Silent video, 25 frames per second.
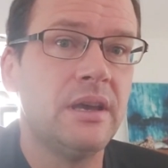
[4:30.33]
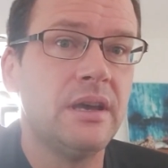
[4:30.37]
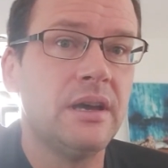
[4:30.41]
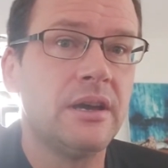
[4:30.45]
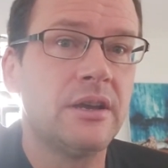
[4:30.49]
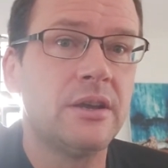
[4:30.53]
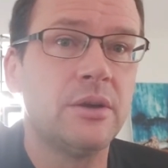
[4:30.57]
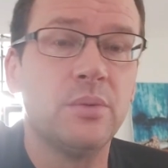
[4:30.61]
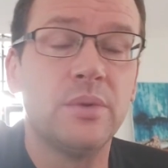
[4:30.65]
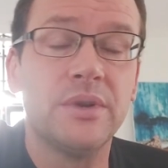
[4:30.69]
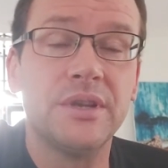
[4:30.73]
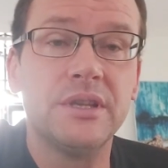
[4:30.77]

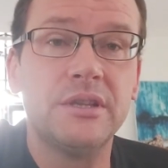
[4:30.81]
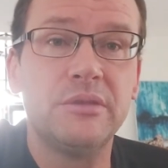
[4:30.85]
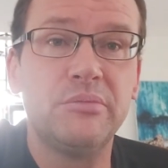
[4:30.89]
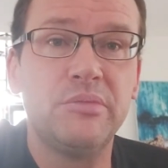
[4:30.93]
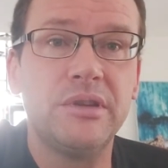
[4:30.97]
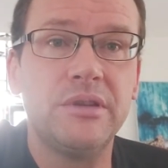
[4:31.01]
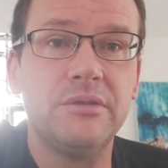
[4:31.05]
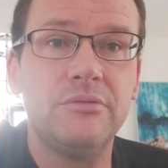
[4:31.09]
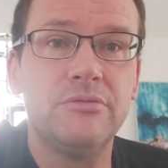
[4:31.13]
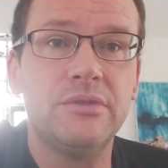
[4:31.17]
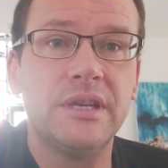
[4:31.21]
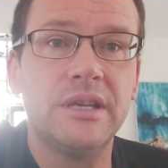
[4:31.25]
and I wanted to
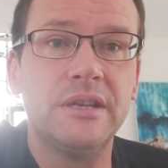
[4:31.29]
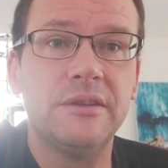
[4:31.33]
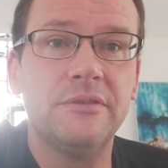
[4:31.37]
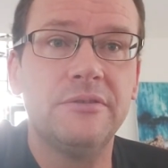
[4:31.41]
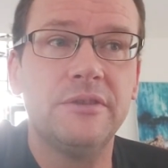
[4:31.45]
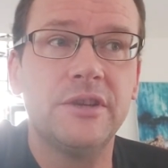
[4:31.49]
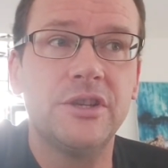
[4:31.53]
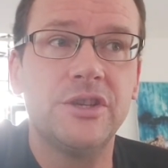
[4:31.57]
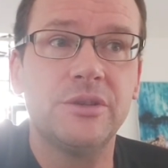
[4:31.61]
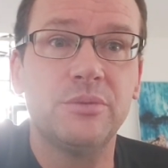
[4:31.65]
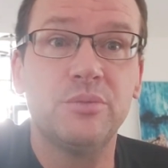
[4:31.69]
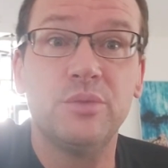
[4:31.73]
be really
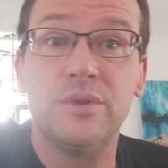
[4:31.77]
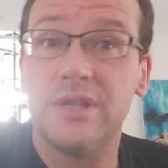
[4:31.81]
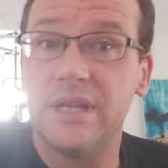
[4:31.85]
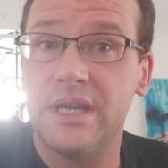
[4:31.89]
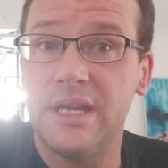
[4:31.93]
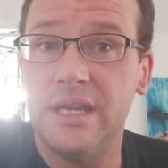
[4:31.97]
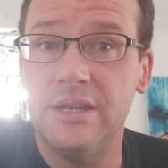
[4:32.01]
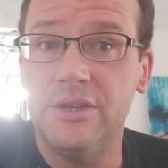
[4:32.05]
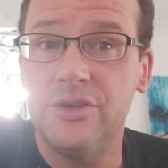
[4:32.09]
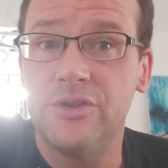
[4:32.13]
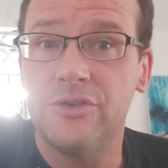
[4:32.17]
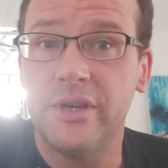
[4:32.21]
efficient with the
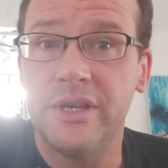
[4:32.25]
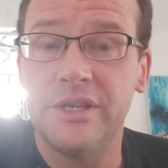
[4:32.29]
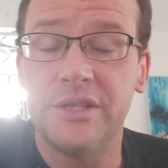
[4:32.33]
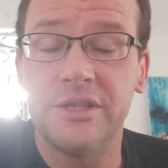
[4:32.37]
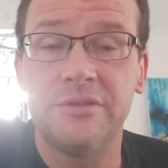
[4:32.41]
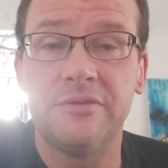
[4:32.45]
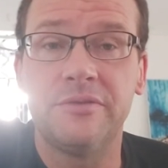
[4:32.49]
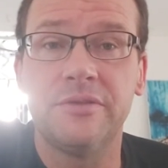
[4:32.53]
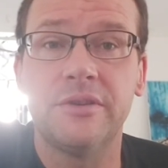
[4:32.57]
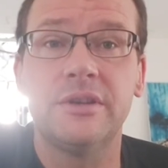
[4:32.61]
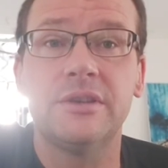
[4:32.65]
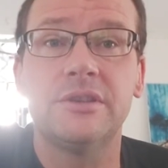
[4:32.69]
heat
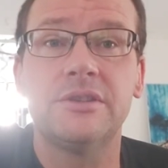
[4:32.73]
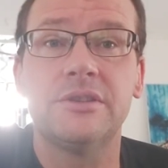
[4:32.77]
transfer